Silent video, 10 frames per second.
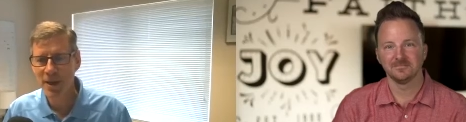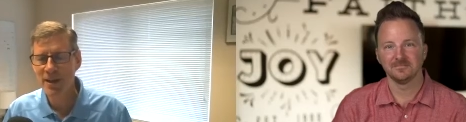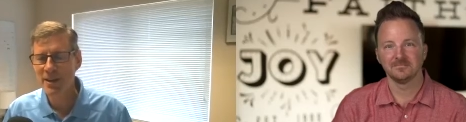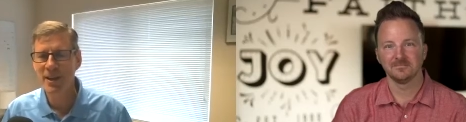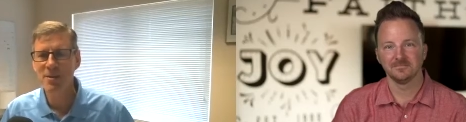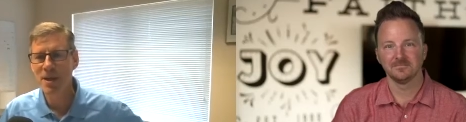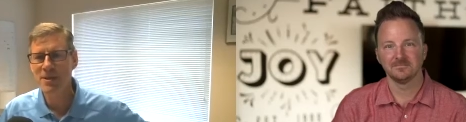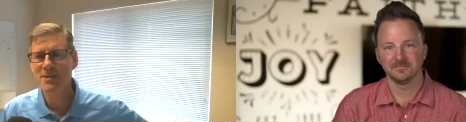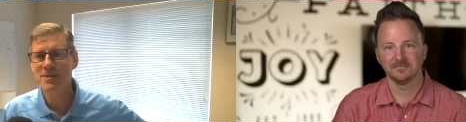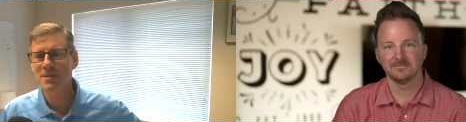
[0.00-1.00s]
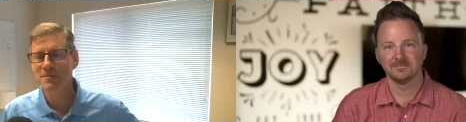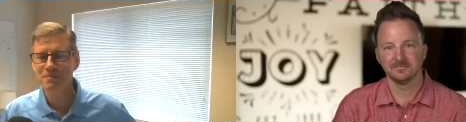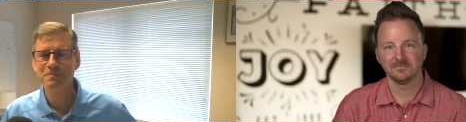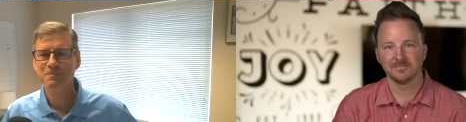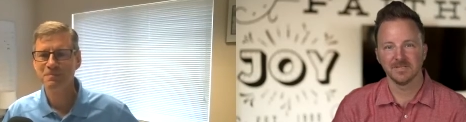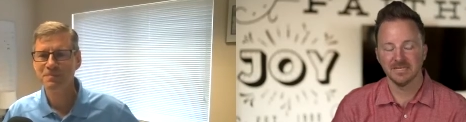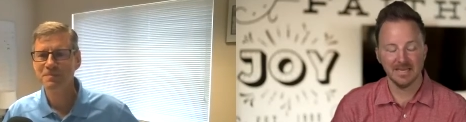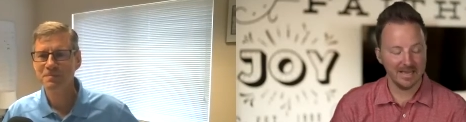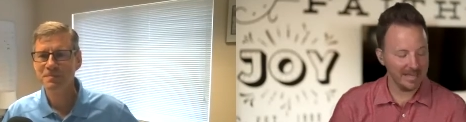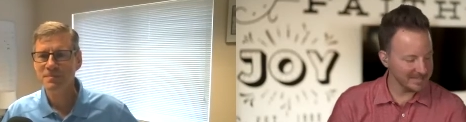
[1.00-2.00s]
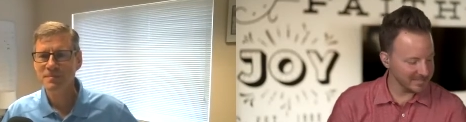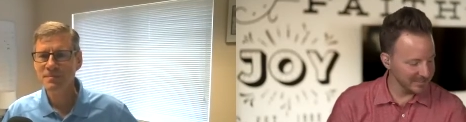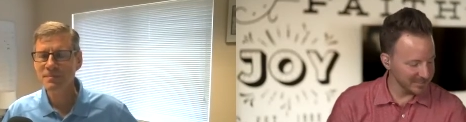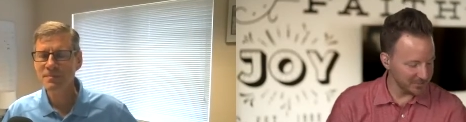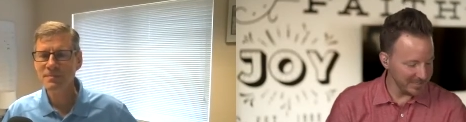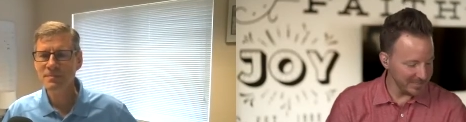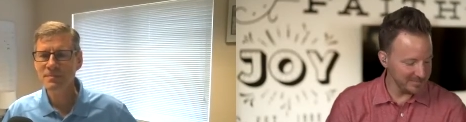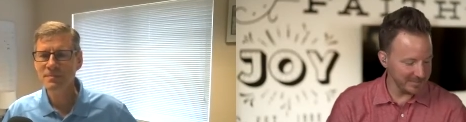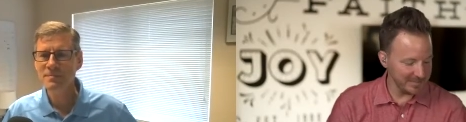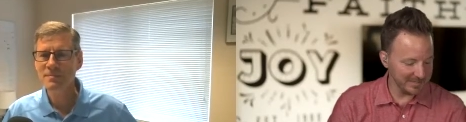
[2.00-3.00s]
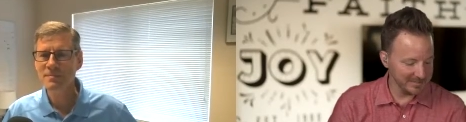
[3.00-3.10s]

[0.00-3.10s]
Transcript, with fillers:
Speaker 1: on a daily basis.
Speaker 2: Yeah, and it's it's crazy because